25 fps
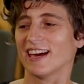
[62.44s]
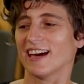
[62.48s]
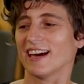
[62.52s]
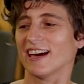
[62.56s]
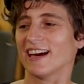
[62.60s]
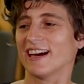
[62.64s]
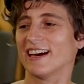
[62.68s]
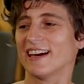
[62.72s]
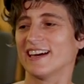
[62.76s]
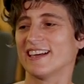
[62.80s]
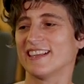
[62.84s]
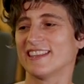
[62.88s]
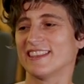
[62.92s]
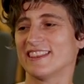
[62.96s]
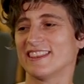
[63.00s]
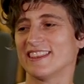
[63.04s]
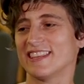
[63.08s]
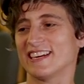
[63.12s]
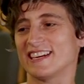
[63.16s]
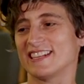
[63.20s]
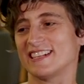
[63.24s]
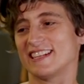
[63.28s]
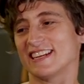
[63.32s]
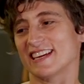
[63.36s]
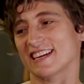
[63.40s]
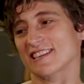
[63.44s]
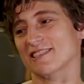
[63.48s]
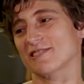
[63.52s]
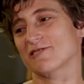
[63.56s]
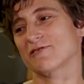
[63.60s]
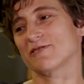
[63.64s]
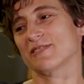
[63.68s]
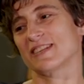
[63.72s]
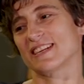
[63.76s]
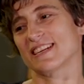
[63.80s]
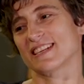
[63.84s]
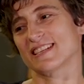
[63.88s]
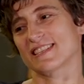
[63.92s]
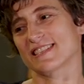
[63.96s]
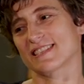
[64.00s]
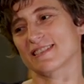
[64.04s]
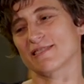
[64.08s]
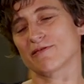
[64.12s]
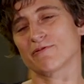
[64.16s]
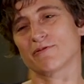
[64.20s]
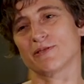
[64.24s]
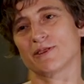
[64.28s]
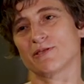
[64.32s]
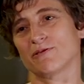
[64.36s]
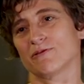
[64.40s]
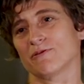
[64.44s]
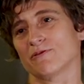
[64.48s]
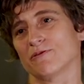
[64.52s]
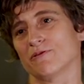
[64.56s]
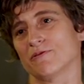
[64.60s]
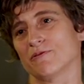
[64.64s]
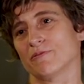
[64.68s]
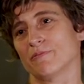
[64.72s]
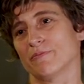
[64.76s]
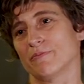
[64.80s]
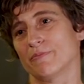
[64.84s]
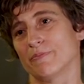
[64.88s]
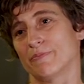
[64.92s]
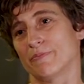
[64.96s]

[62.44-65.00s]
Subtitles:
And then next to this, we do